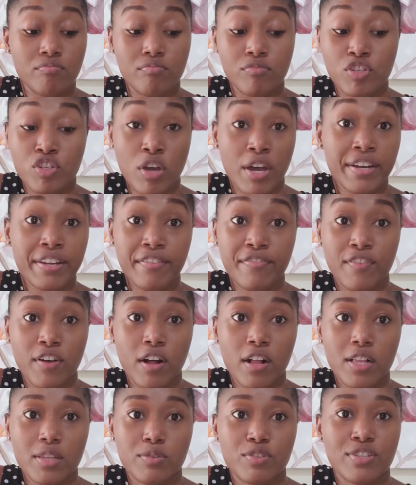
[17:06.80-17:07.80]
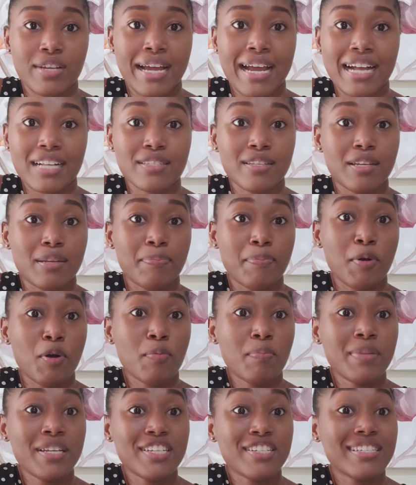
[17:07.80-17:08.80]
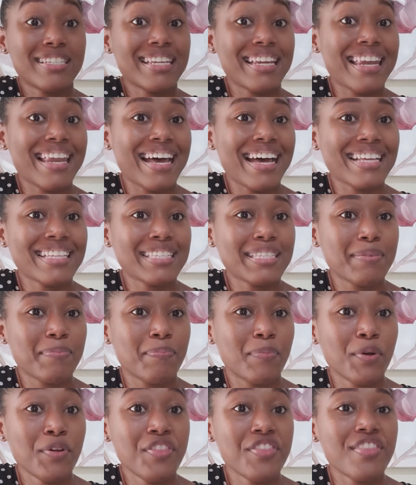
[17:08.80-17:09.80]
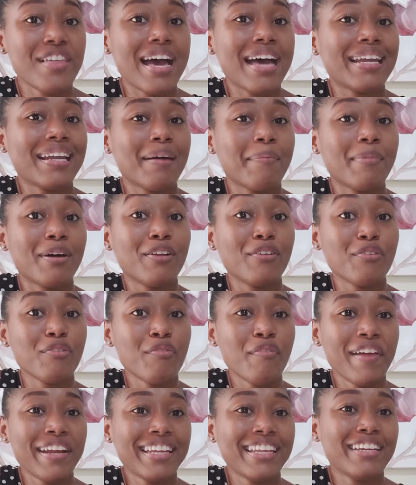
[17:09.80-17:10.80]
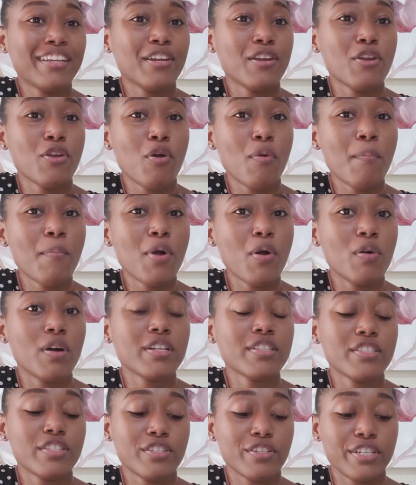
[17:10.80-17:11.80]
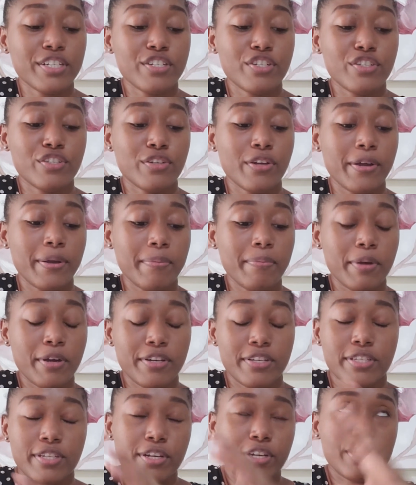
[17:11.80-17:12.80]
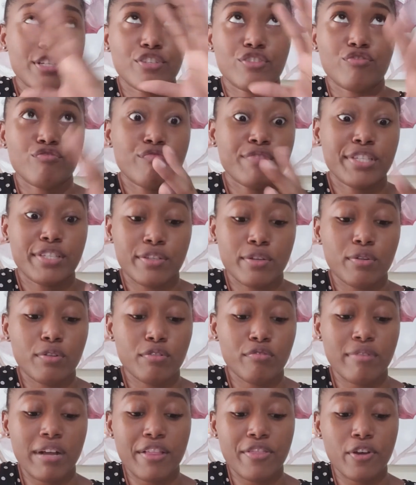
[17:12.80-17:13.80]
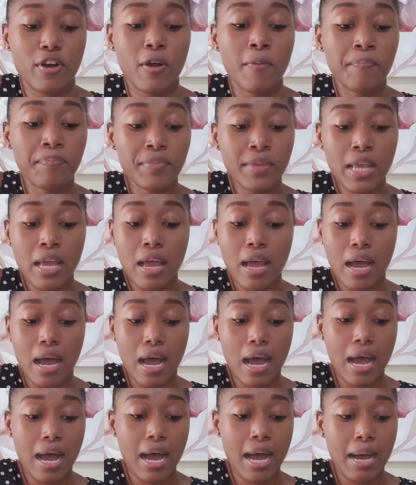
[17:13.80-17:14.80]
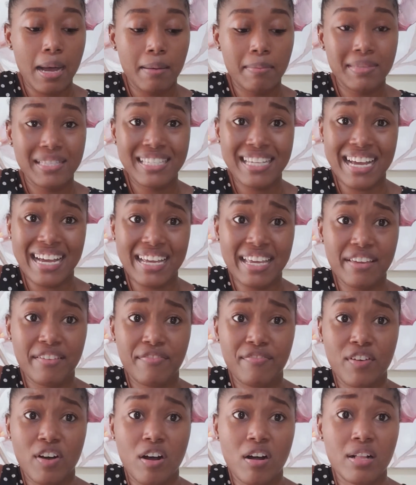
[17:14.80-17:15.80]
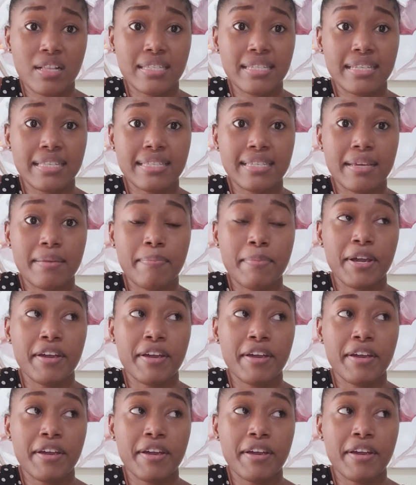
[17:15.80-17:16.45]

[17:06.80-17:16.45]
Johnny Falls, which I actually published last month, and I'm already the #1 search term or search result rather. Tacky Falls in St.